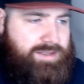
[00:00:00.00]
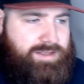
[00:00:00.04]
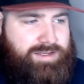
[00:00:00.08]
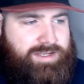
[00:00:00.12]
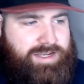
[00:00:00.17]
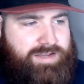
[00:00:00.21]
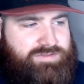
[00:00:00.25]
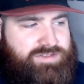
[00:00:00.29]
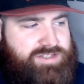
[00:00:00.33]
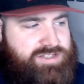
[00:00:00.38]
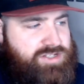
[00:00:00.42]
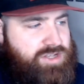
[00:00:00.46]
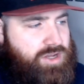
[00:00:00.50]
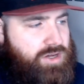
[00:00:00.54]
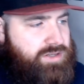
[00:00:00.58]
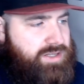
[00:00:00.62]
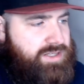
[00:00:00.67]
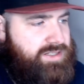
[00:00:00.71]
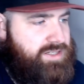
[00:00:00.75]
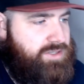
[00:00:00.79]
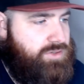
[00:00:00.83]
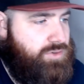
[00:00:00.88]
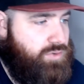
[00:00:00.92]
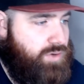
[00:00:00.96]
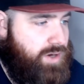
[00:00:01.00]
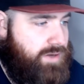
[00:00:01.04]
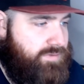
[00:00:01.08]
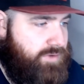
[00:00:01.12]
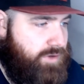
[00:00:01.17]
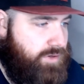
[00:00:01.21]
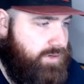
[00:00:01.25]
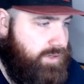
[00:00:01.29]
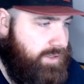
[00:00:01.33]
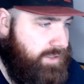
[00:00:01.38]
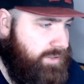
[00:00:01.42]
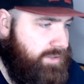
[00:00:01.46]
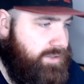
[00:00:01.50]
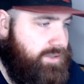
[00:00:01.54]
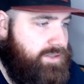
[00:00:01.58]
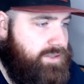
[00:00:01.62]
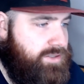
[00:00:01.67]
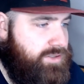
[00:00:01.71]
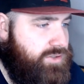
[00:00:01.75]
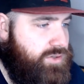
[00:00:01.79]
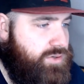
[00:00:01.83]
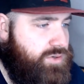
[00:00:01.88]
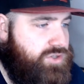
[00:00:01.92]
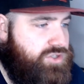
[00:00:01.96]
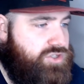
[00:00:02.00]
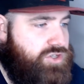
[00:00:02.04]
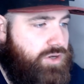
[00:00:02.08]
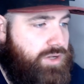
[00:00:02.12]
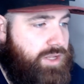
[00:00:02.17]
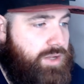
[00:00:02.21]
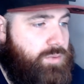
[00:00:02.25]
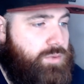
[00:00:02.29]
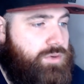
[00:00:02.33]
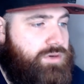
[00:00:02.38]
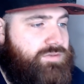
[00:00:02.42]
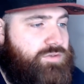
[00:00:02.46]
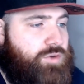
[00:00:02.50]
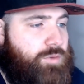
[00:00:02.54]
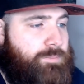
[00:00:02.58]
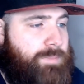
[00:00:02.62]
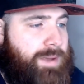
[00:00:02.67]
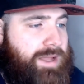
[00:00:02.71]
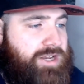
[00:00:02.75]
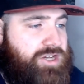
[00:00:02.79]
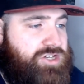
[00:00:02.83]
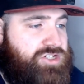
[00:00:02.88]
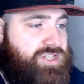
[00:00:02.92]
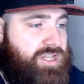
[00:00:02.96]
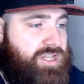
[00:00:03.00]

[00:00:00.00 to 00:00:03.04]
If this card is in your graveyard, you can target one of your banished